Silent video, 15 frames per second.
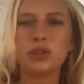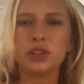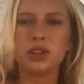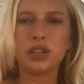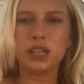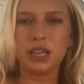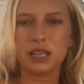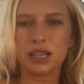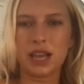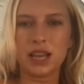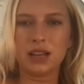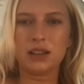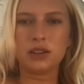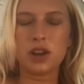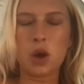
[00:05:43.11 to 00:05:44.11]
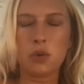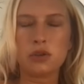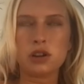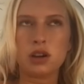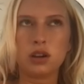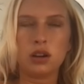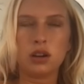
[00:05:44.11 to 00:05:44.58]
nerdy, like know it
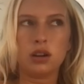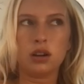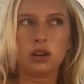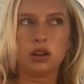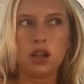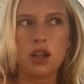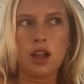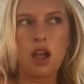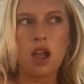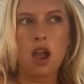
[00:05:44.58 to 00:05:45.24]
all girl.